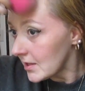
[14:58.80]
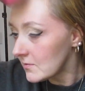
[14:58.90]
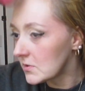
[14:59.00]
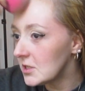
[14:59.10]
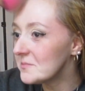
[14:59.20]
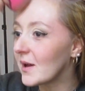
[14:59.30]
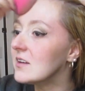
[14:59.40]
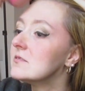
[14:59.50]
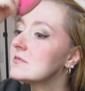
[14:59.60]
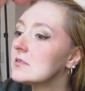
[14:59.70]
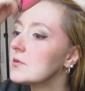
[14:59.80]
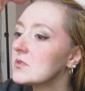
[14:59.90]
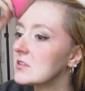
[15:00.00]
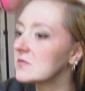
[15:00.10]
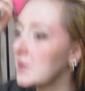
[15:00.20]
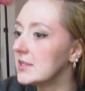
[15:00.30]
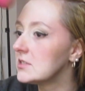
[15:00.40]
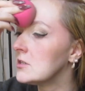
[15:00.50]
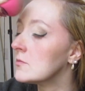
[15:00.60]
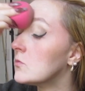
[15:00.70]
when you bounce it with a
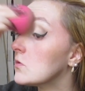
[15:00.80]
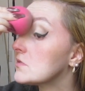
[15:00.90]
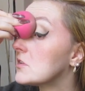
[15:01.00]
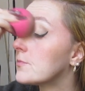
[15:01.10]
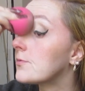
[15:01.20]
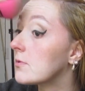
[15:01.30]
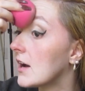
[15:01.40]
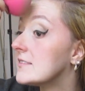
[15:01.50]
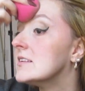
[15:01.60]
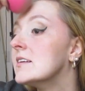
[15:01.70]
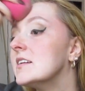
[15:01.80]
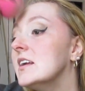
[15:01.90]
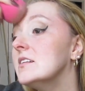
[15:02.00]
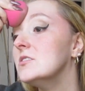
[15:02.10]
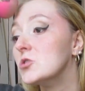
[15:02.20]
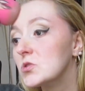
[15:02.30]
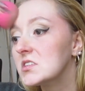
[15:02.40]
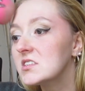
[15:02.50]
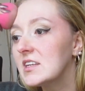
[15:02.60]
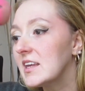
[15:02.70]
sponge, you're more so pressing it into your
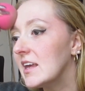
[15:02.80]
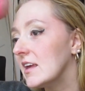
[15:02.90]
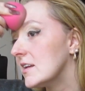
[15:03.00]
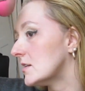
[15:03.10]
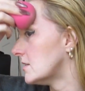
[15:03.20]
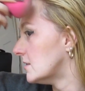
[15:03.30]
skin,